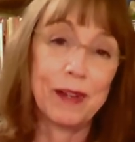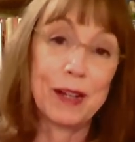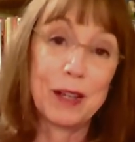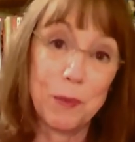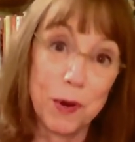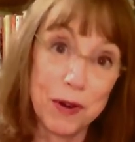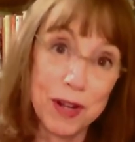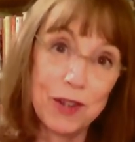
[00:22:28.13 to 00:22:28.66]

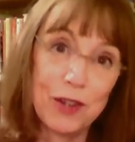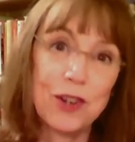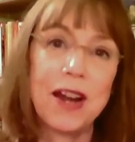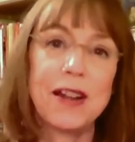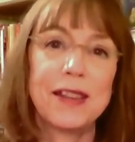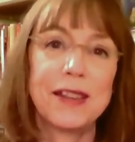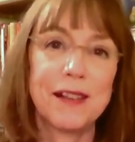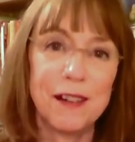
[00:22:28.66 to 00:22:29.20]
experienced
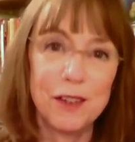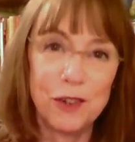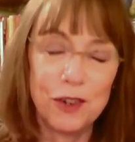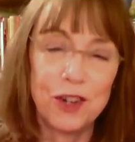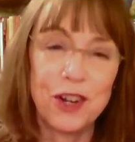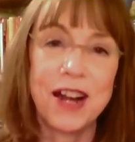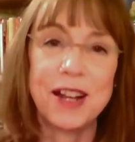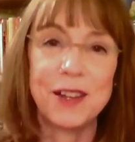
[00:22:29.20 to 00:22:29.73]
Chinese culture,
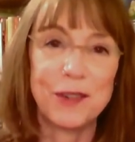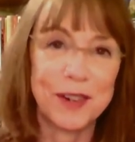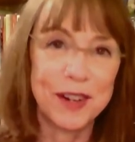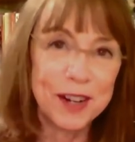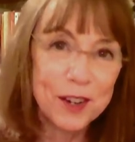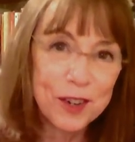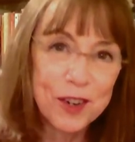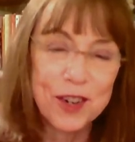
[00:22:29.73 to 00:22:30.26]
Chinese
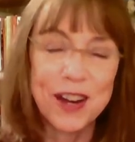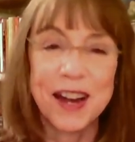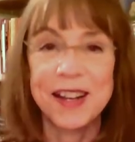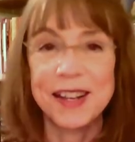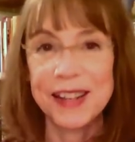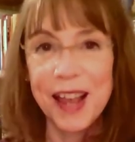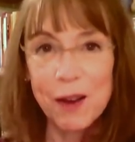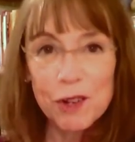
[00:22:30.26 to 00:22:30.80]
tradition, Chinese
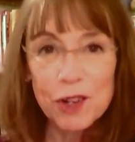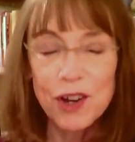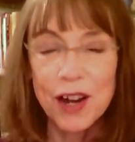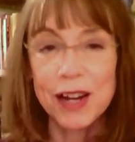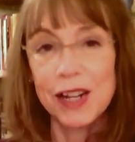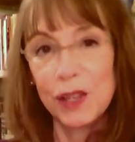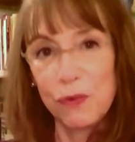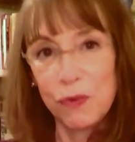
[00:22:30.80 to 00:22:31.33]
language,
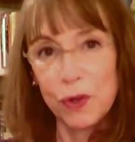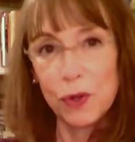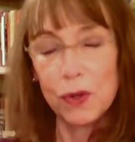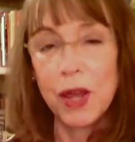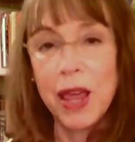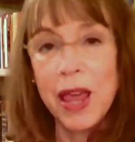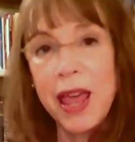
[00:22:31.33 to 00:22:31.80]
Chinese food.